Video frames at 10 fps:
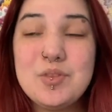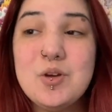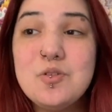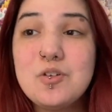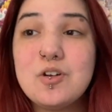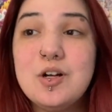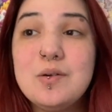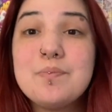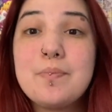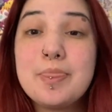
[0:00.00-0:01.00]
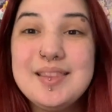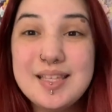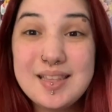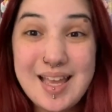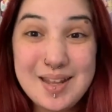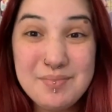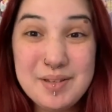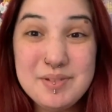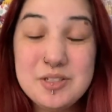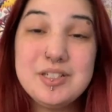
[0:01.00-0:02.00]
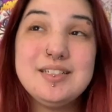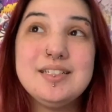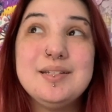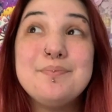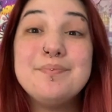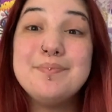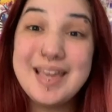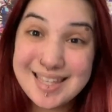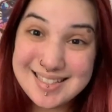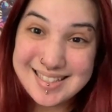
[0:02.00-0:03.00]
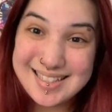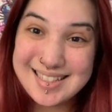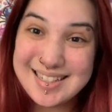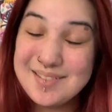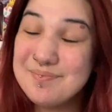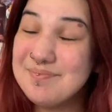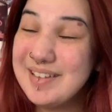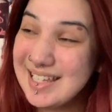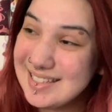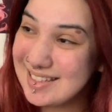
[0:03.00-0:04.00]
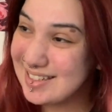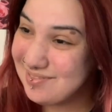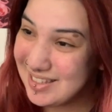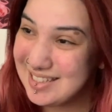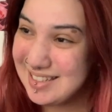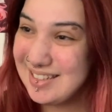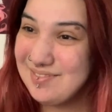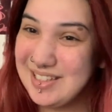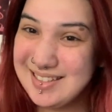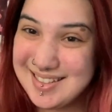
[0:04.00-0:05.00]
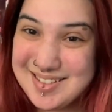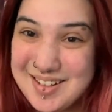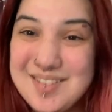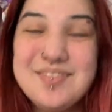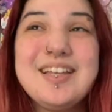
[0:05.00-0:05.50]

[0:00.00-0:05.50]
Overall, I think the Headmaid Midori did an amazing, amazing, amazing, amazing job.